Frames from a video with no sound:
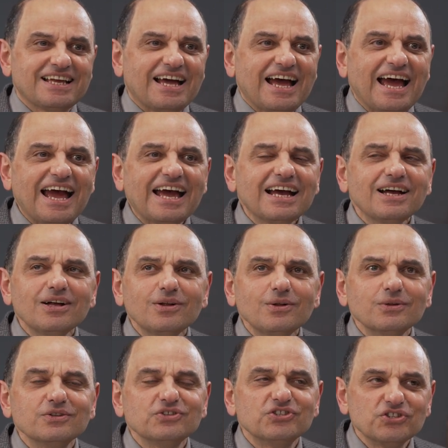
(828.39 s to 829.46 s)

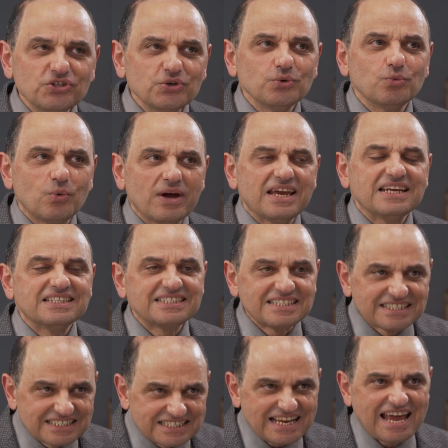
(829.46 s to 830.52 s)
How do we
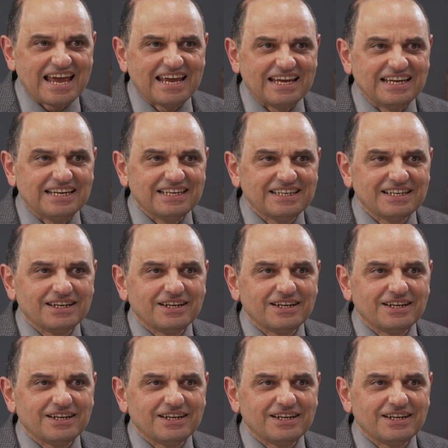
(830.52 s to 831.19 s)
today